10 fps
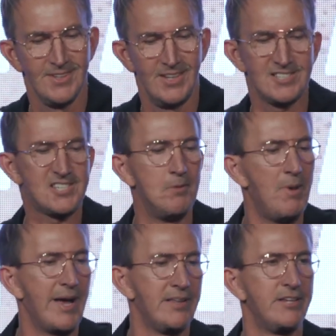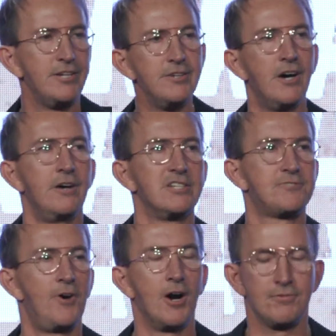There's somebody that you know that's
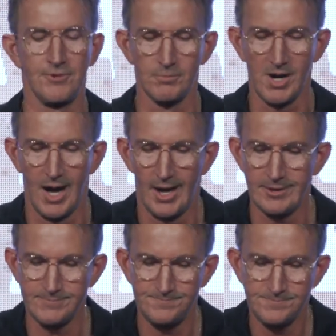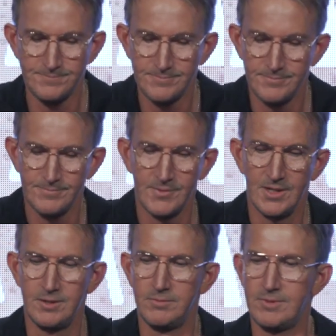far from God.
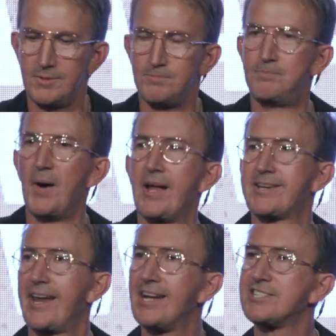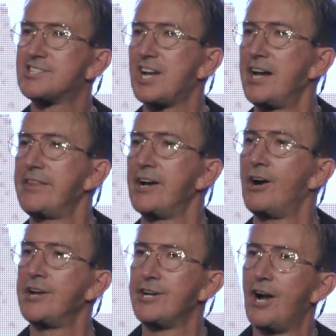But can I just tell you, they're
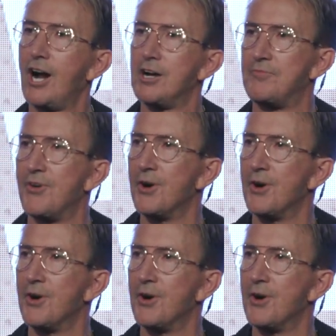on your heart for